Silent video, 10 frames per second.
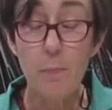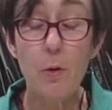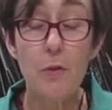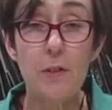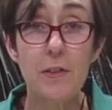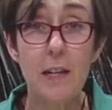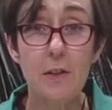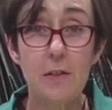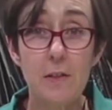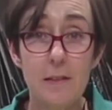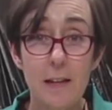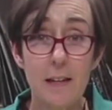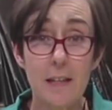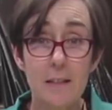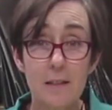put this together
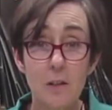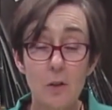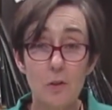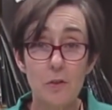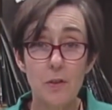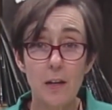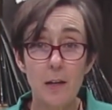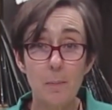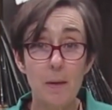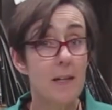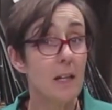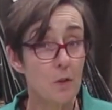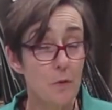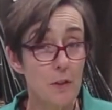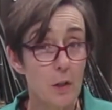today is because my
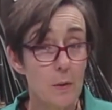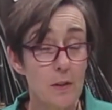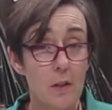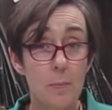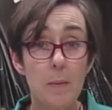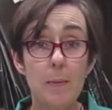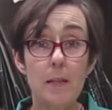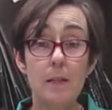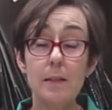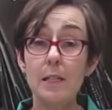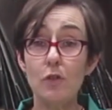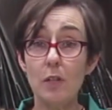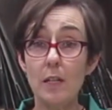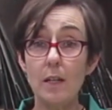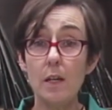next video is going to be me
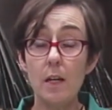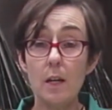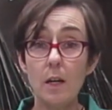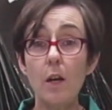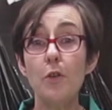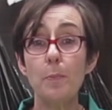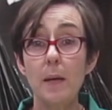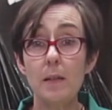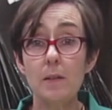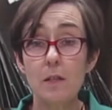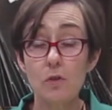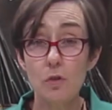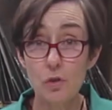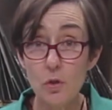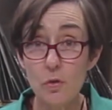teaching glass painting to
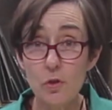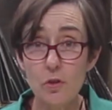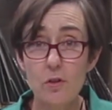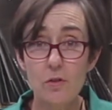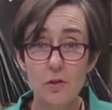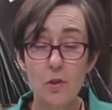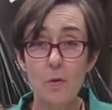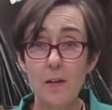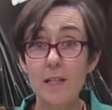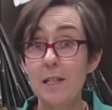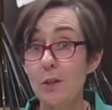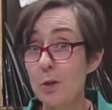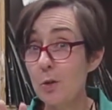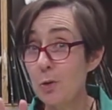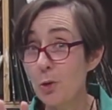2 students, so I needed
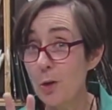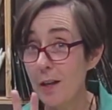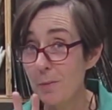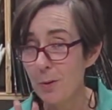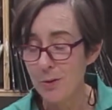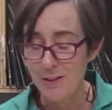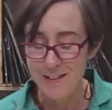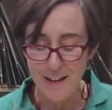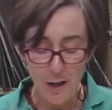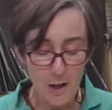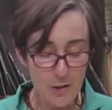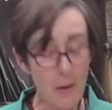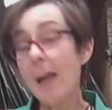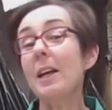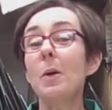2 light boxes. So
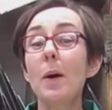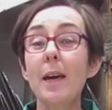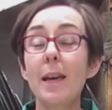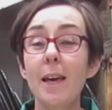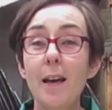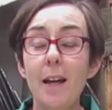anyway,